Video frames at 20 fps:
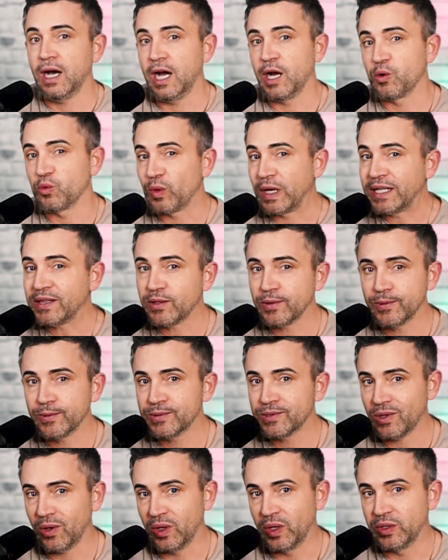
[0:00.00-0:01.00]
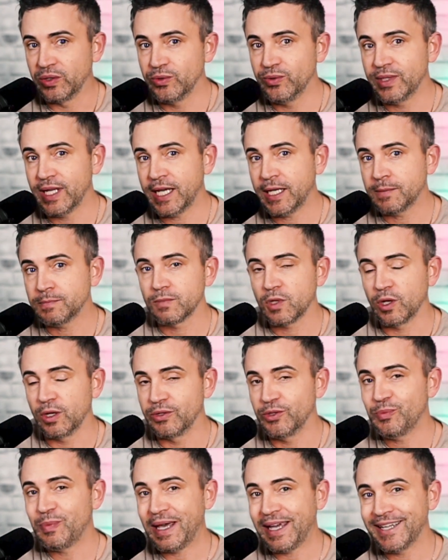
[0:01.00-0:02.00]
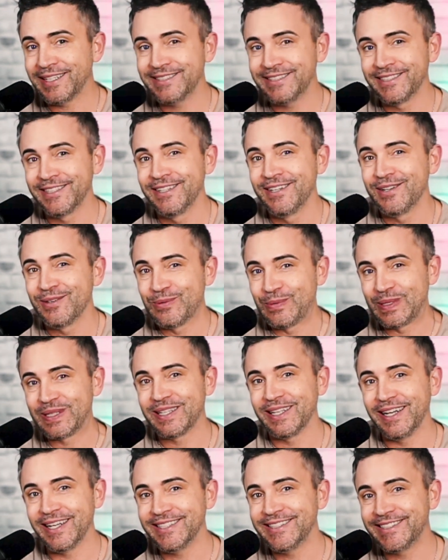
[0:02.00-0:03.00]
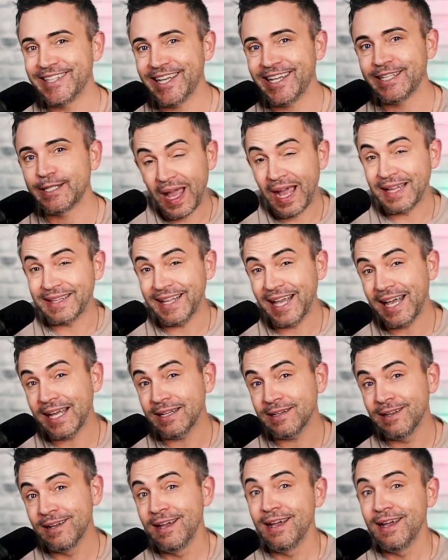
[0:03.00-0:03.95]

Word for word: I write those on a new day or a new page with today's date, and then